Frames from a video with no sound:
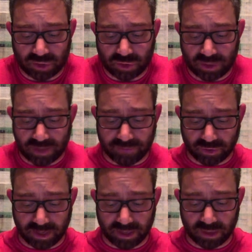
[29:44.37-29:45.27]
could have
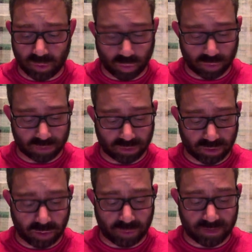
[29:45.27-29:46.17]
created a world
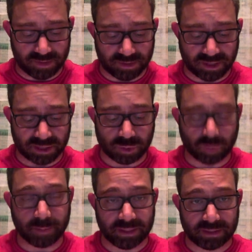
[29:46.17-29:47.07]
along with intellectual
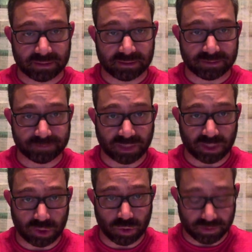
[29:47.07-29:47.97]
beings,
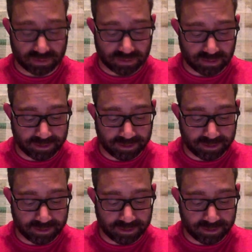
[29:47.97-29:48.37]
like humans,